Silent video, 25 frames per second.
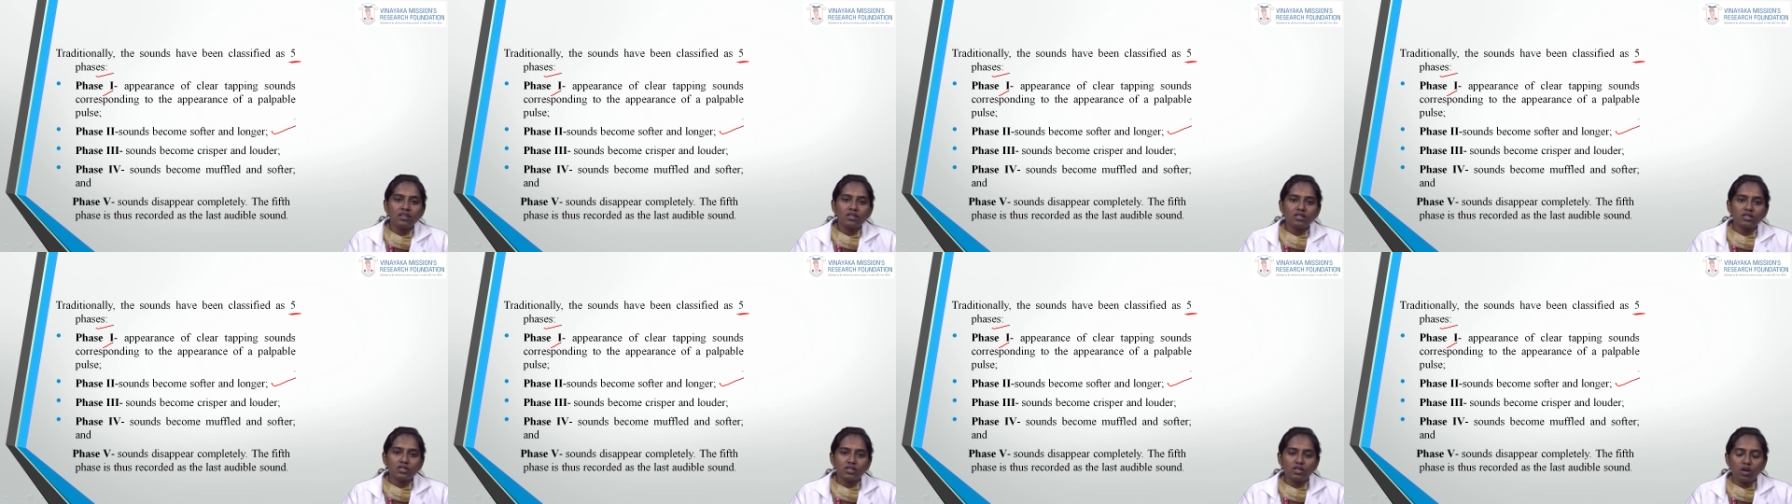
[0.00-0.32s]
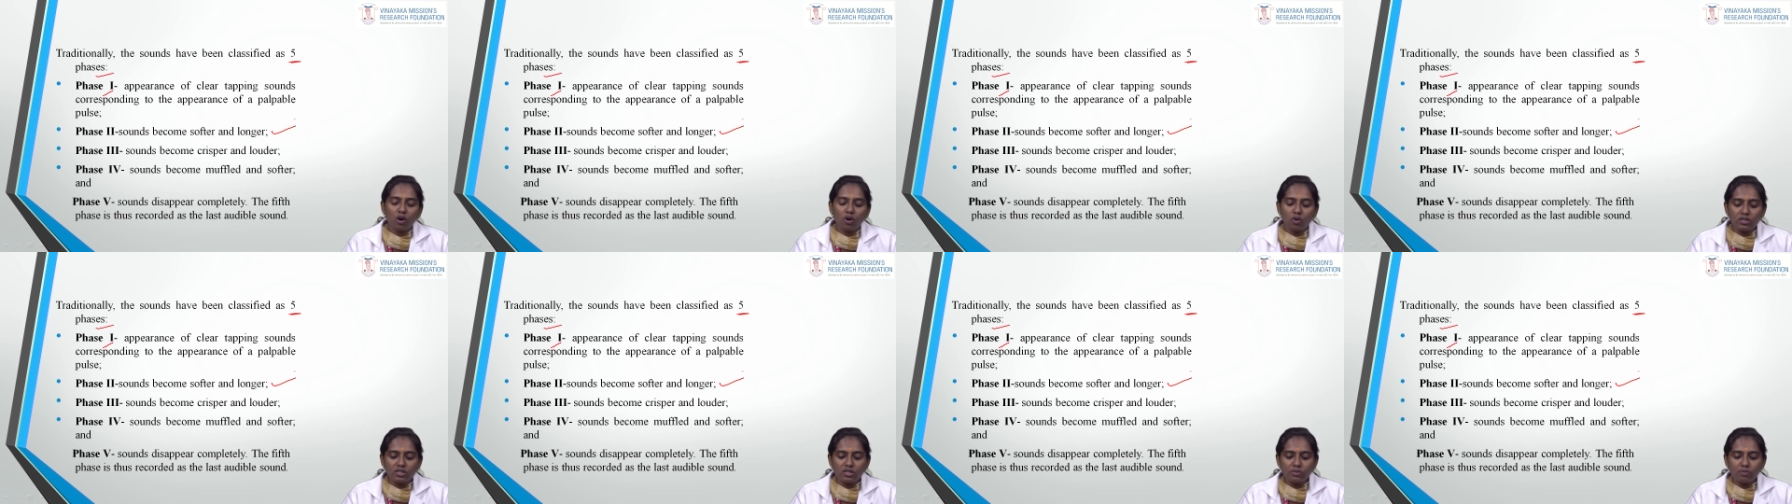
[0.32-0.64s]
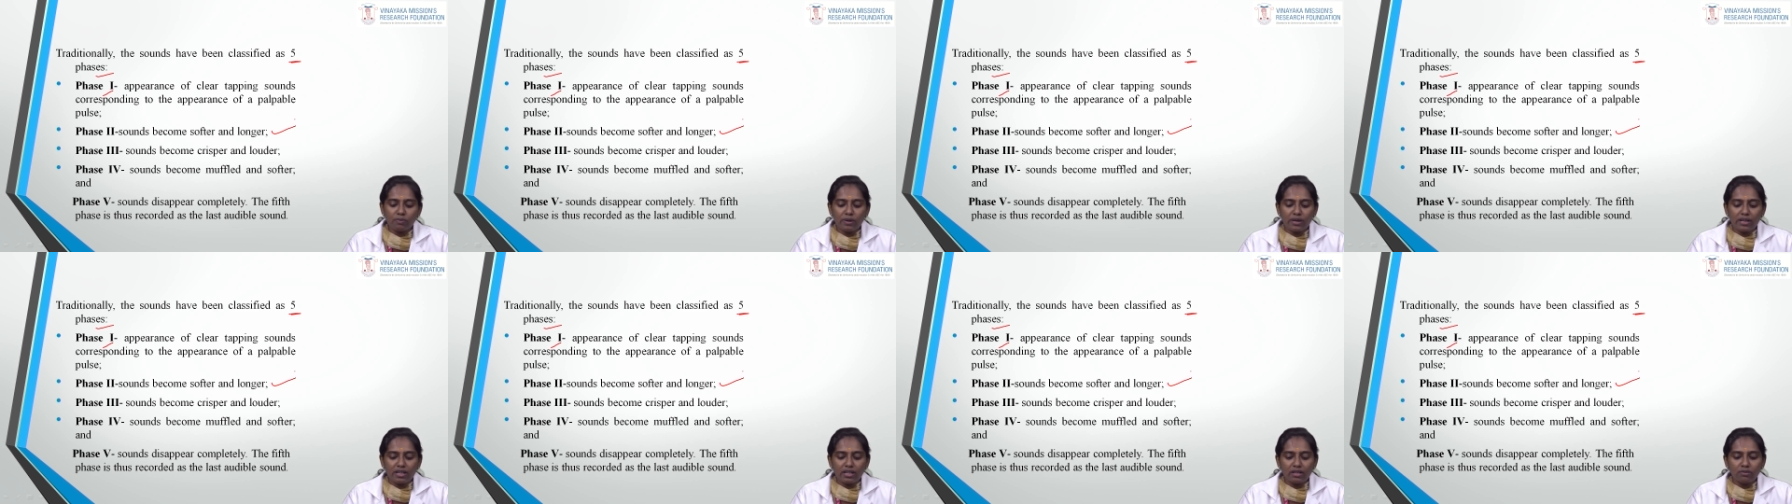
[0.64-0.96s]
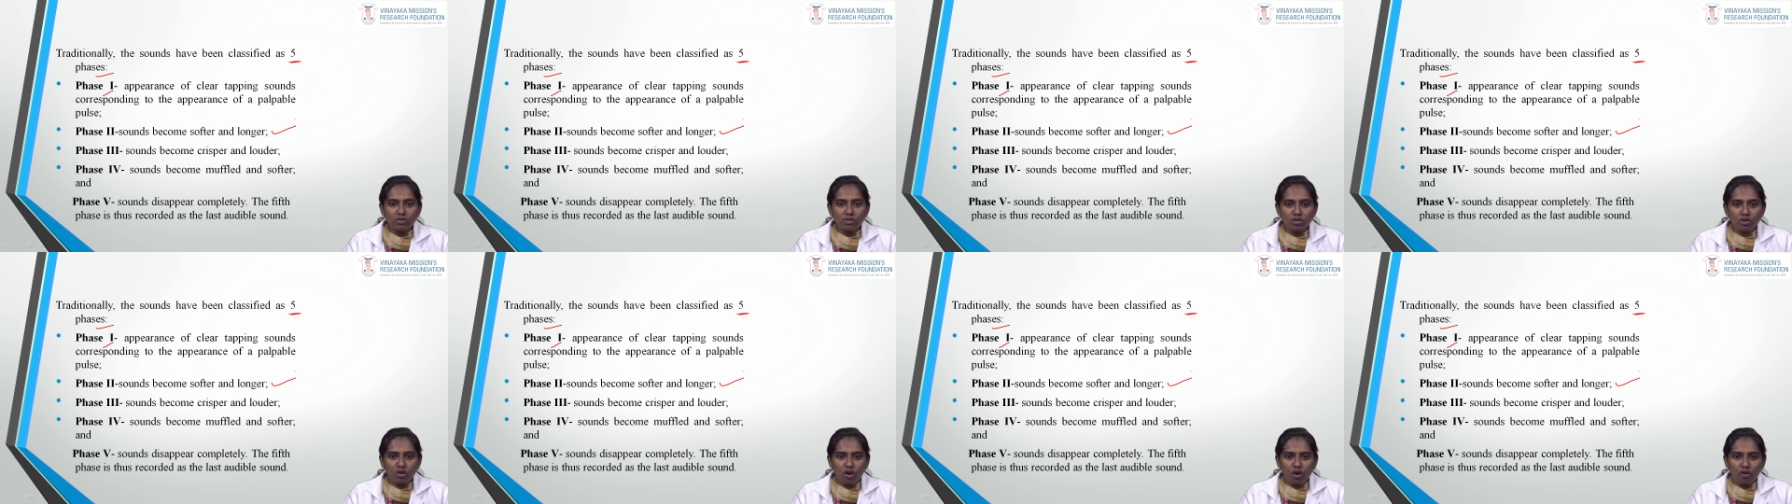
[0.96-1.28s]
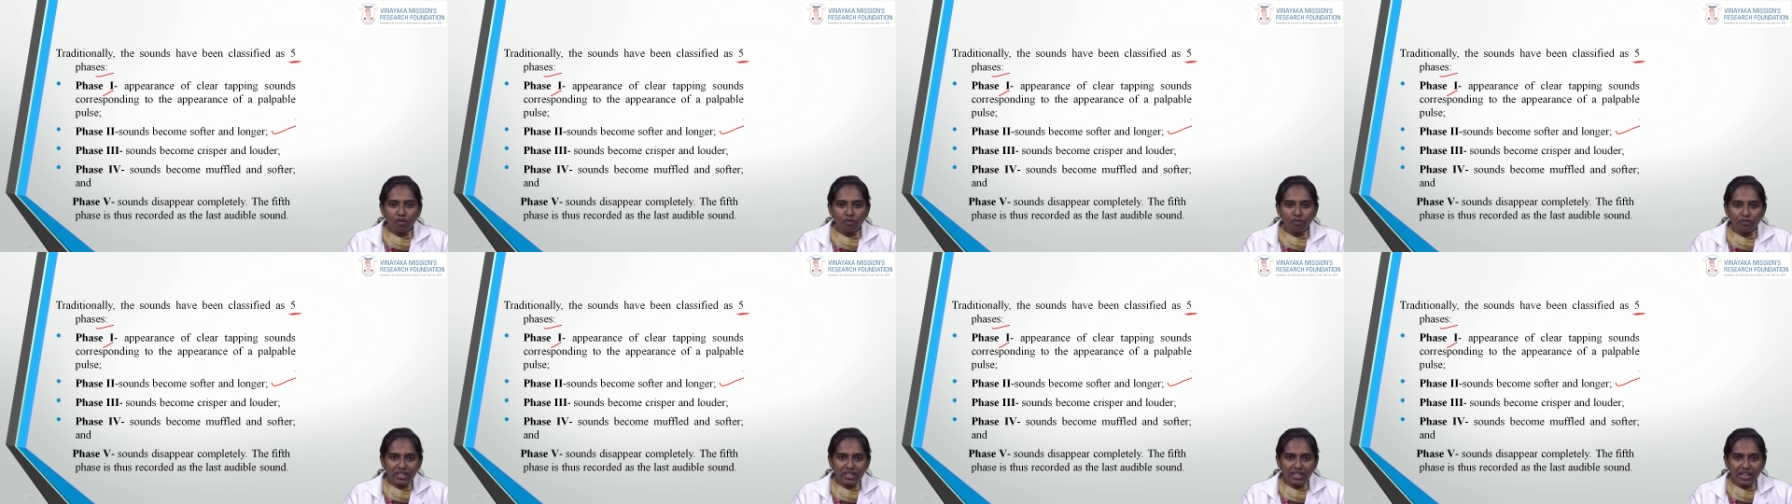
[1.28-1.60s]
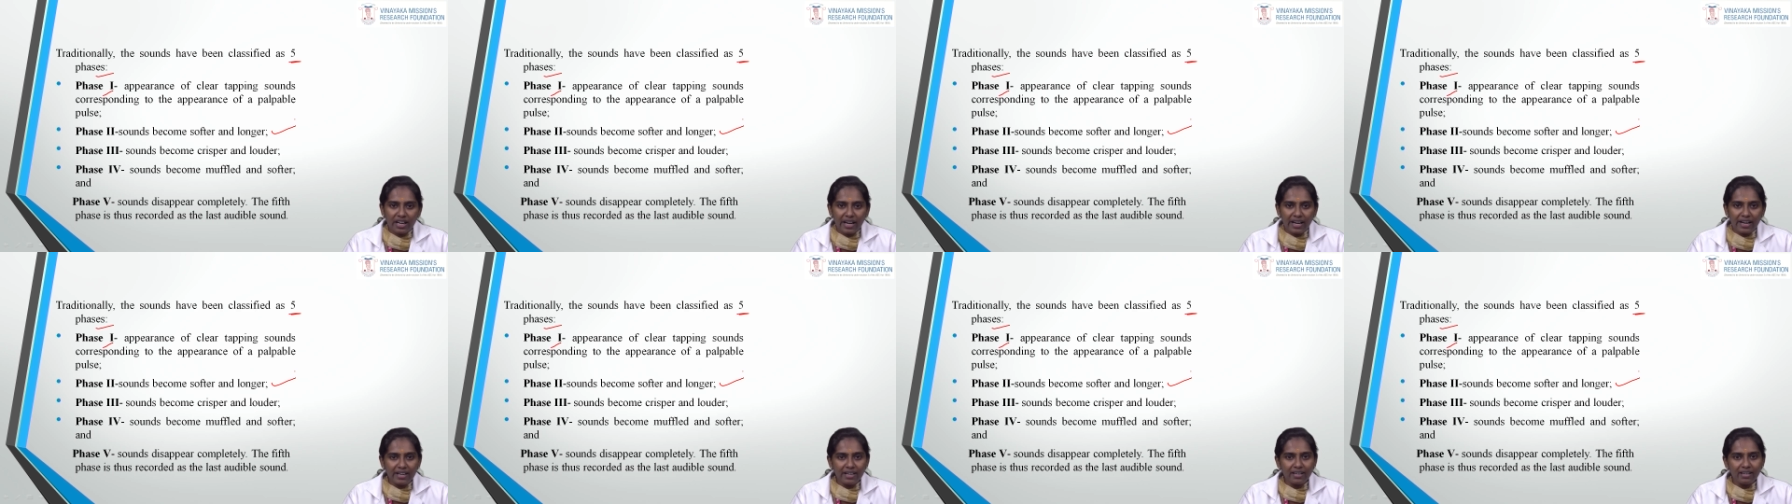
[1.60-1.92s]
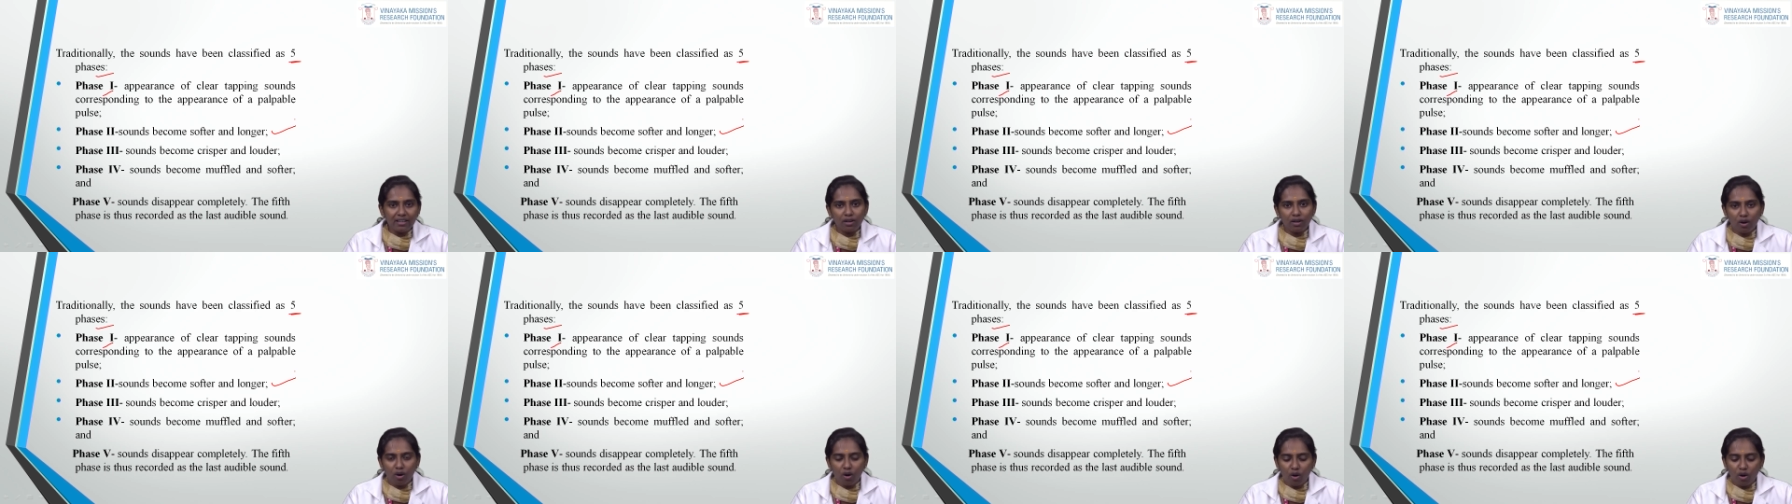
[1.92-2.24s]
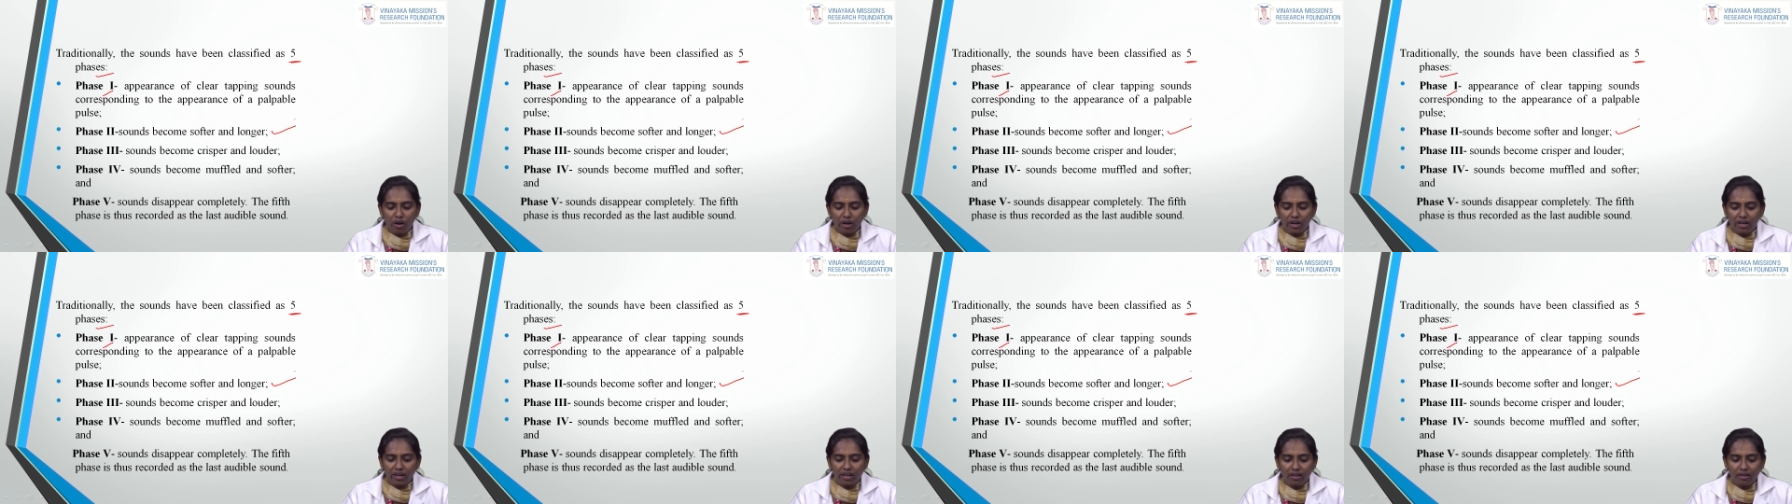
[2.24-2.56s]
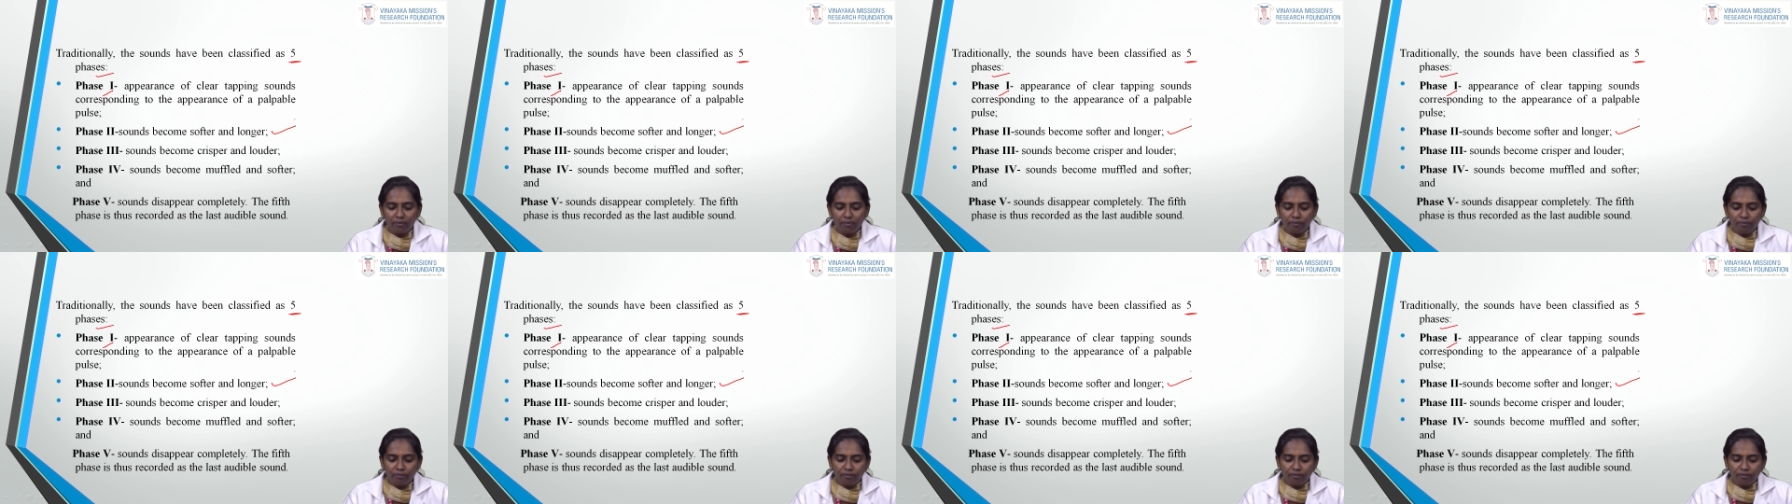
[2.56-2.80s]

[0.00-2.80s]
sounds become softer and longer.